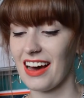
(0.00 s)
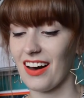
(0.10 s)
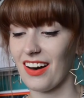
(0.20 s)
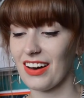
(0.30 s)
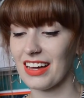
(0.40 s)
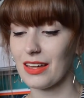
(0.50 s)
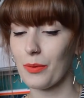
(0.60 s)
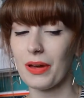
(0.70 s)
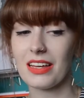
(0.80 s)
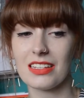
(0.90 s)

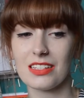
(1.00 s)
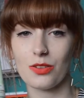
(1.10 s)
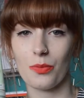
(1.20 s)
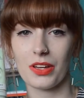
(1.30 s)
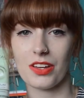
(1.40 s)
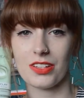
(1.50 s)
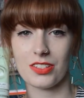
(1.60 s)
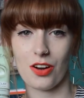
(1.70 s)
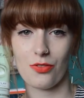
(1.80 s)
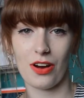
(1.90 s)
I picked this up
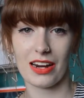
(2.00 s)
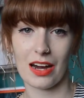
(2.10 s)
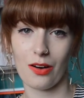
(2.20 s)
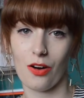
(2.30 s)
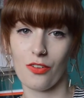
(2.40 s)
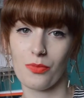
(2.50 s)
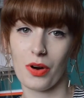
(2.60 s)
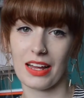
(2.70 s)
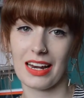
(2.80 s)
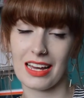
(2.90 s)
because I ran out of
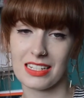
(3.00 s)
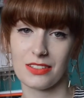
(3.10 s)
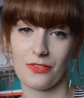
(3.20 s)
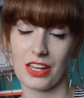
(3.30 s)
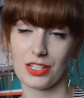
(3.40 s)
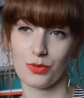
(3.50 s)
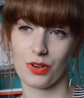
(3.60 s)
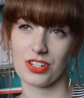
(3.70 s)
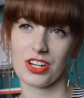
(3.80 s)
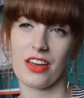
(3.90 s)
my last face wash,